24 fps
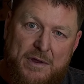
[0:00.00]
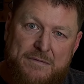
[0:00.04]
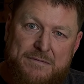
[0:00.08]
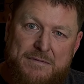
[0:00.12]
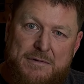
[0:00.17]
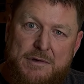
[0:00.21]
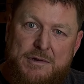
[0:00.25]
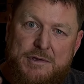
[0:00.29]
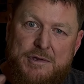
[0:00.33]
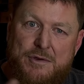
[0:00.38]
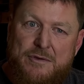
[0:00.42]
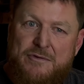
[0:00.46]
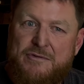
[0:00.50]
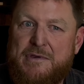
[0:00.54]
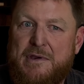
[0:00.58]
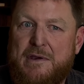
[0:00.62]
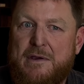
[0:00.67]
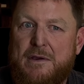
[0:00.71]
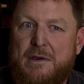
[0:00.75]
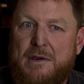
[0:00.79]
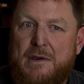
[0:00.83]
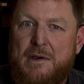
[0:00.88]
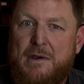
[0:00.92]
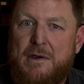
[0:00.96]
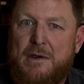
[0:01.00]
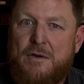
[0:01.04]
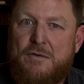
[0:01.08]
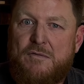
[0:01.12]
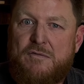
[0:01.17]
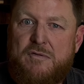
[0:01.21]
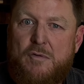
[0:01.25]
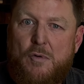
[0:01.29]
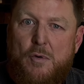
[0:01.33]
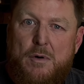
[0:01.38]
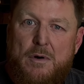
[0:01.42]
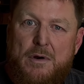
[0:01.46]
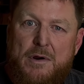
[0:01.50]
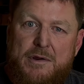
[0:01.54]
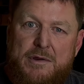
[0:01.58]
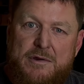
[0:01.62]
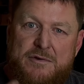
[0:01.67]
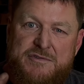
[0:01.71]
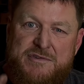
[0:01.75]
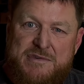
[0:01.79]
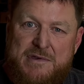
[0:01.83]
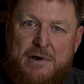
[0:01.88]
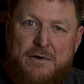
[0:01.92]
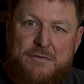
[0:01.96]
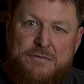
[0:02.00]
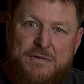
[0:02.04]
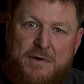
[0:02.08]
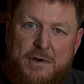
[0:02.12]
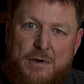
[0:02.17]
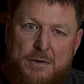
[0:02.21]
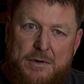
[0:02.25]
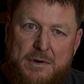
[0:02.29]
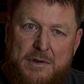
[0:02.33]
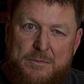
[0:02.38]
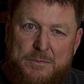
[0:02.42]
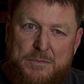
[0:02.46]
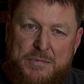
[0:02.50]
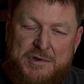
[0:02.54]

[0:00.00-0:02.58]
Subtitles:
if you're using for your cell phone.